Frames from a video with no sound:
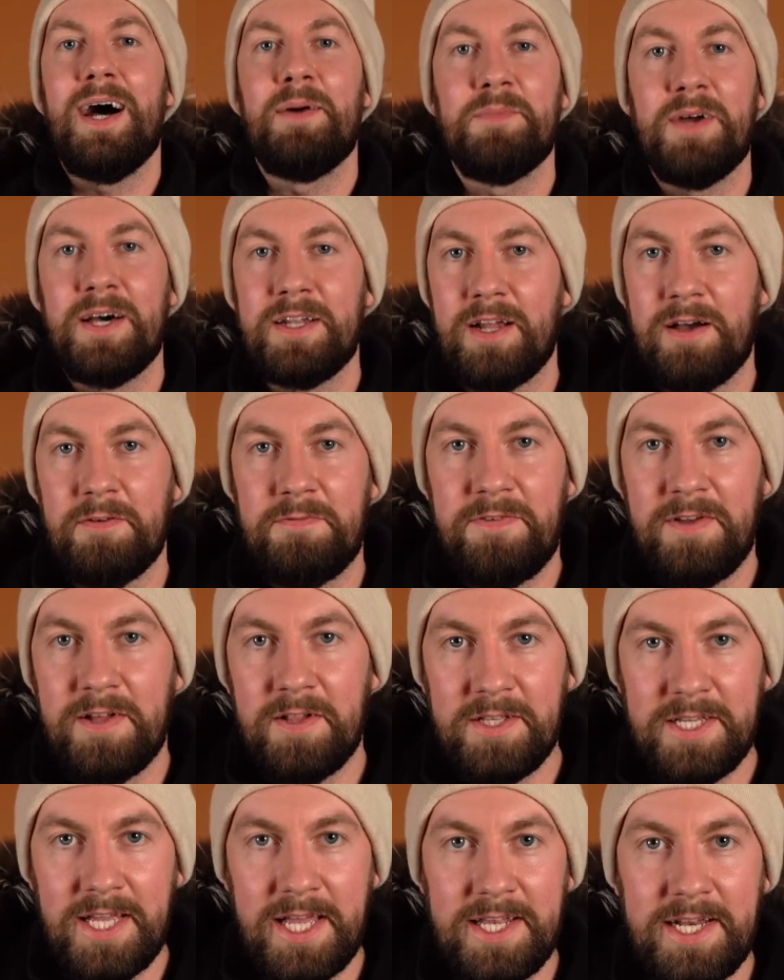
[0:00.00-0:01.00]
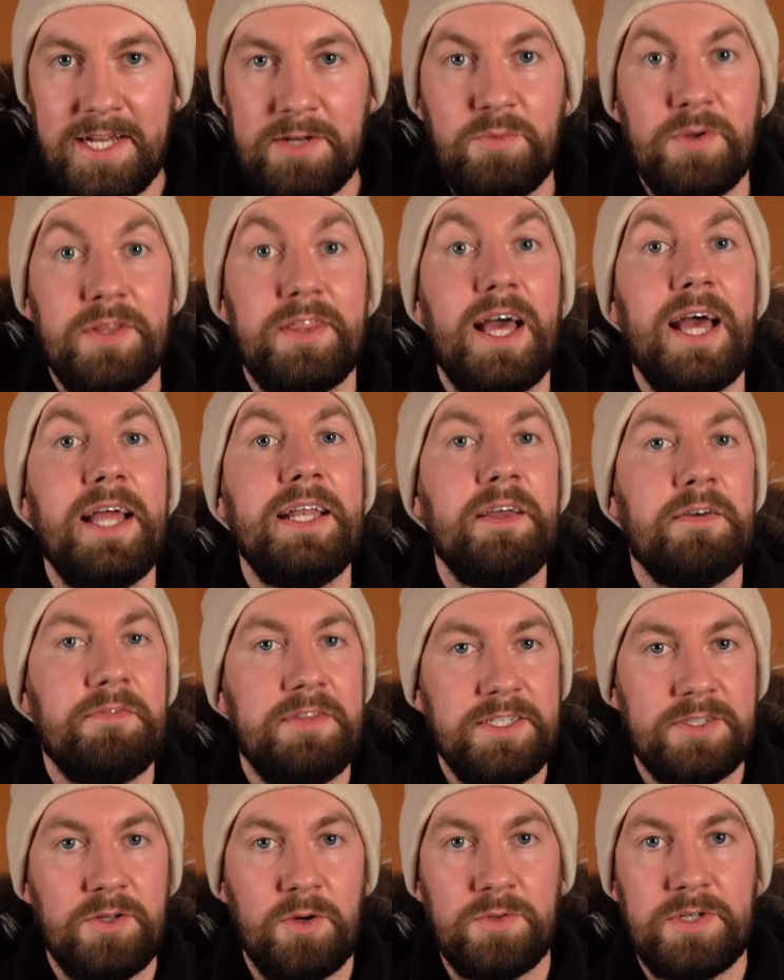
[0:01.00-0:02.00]
I'm not affiliated with any of
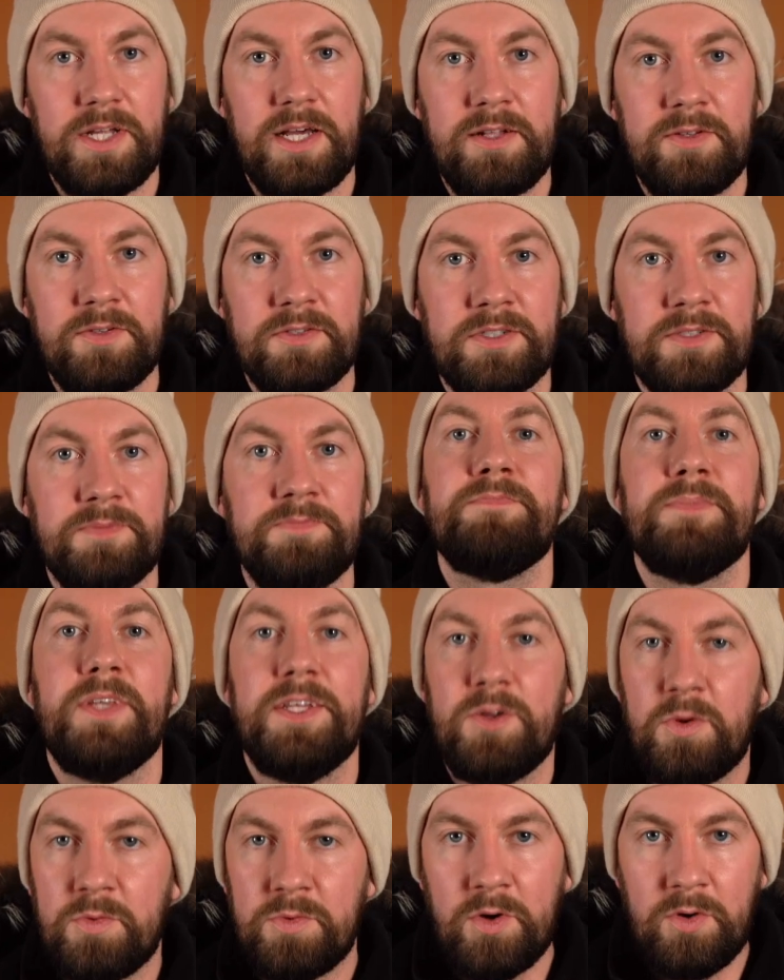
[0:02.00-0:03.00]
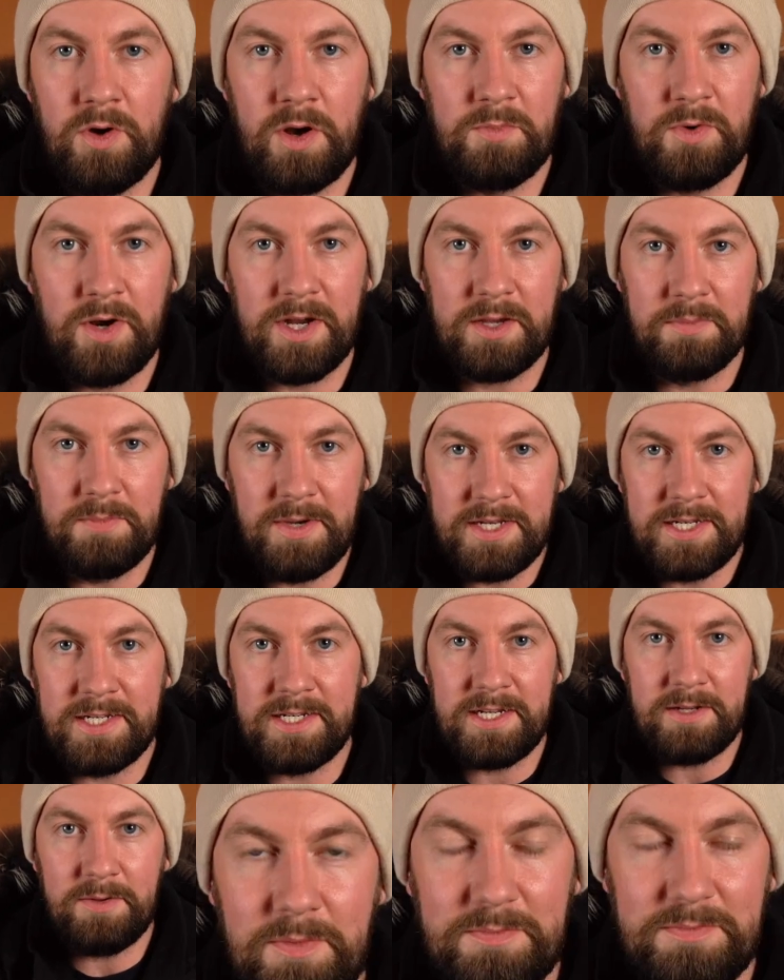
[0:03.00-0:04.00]
these hotels. They don't know I'm
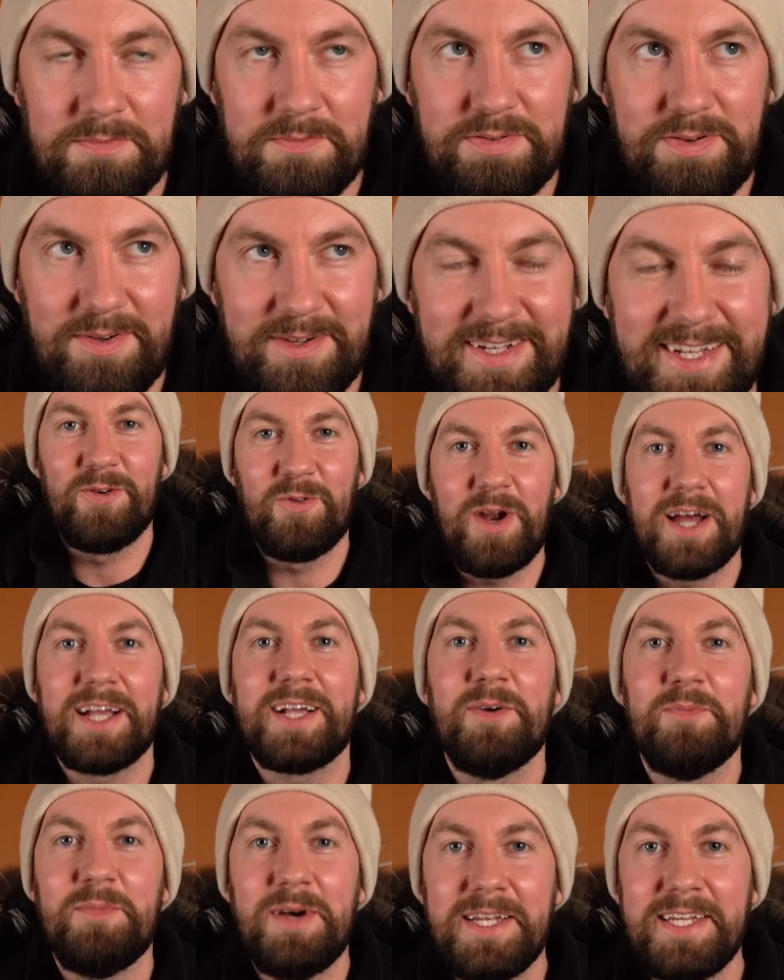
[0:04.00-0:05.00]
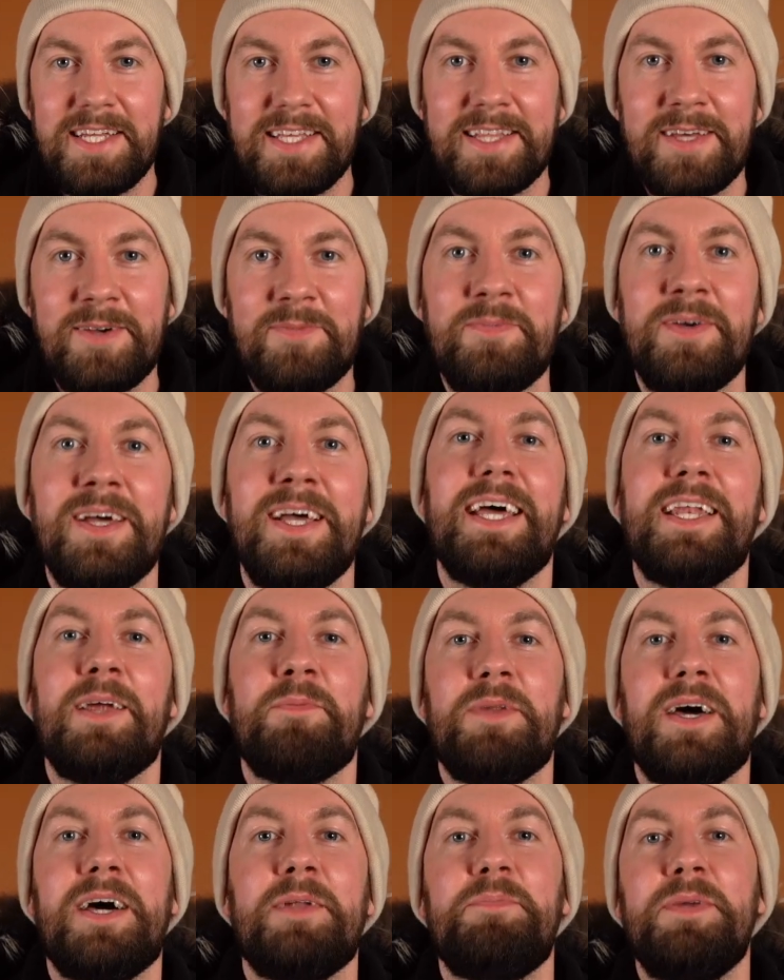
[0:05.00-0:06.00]
recommending them, and I'm
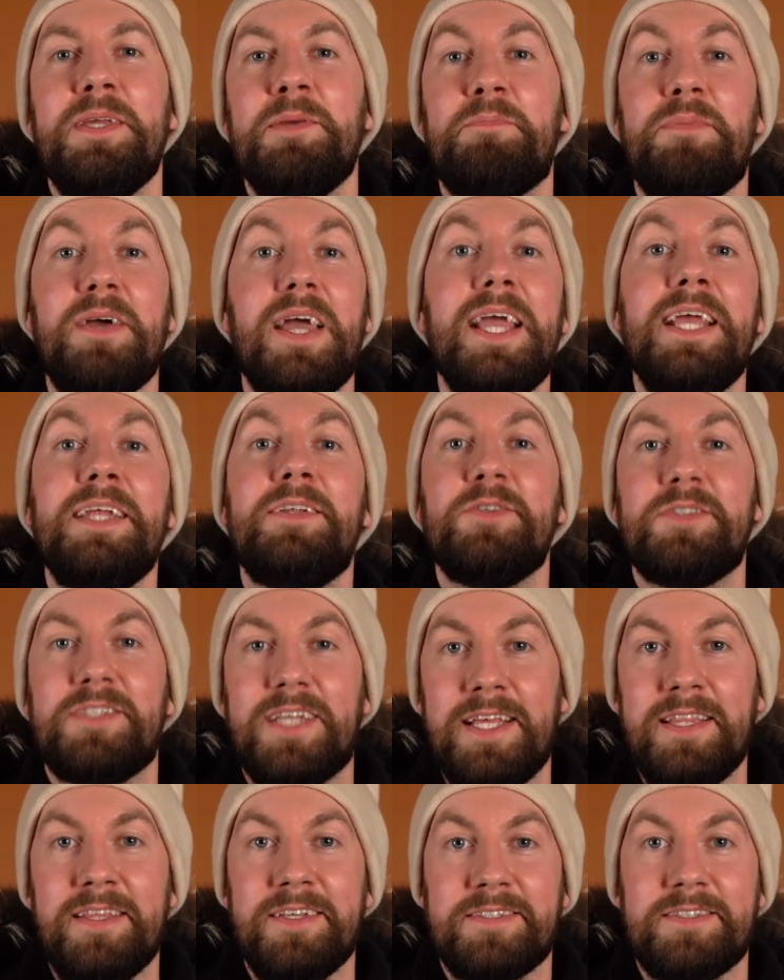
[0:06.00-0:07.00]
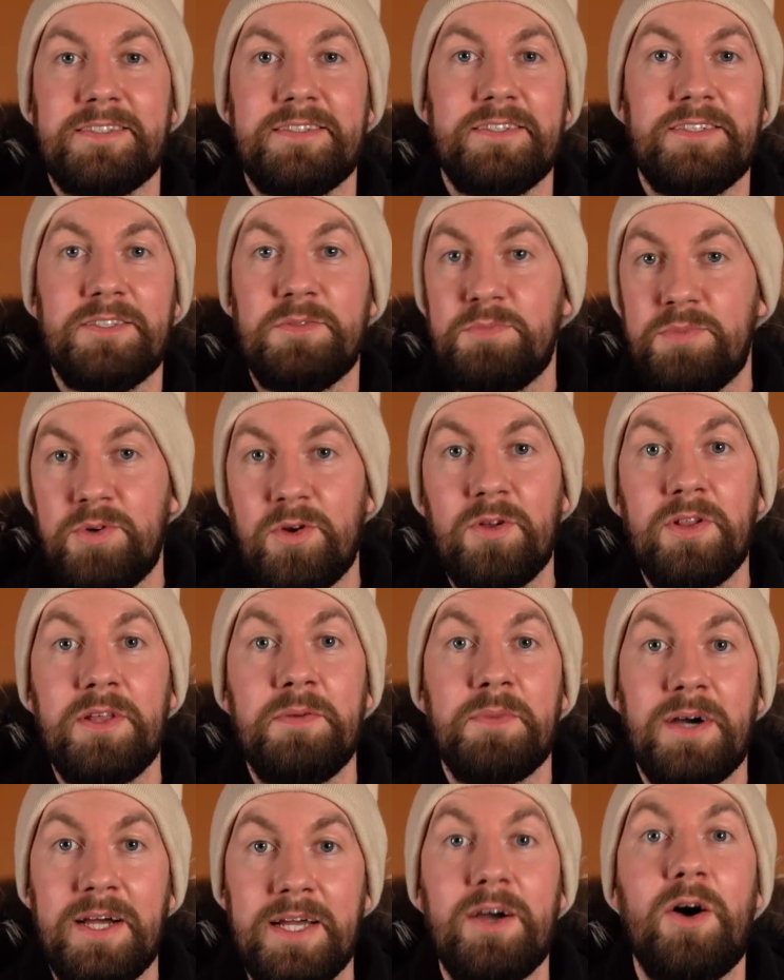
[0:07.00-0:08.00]
not being paid to say this. This is purely
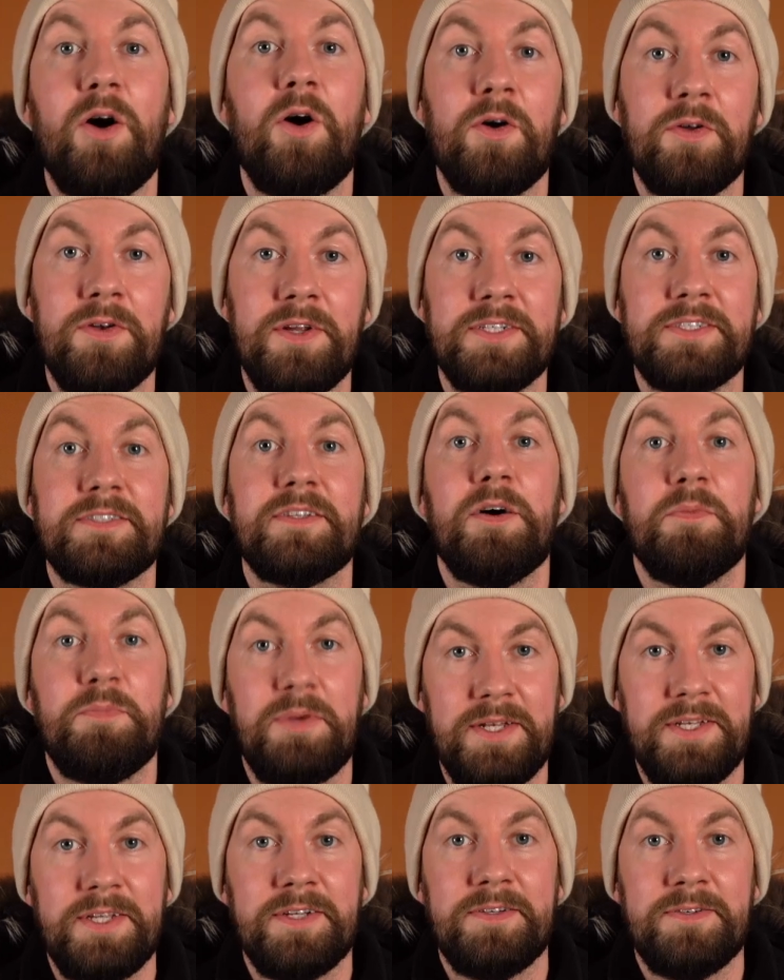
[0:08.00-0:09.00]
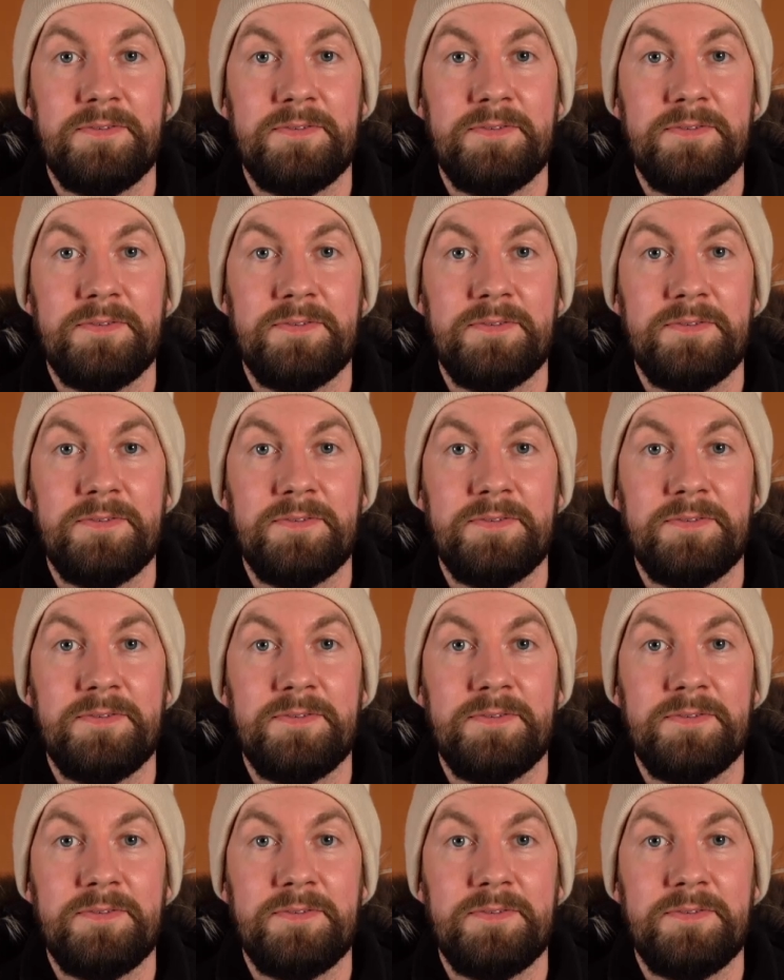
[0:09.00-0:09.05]
my honest opinion.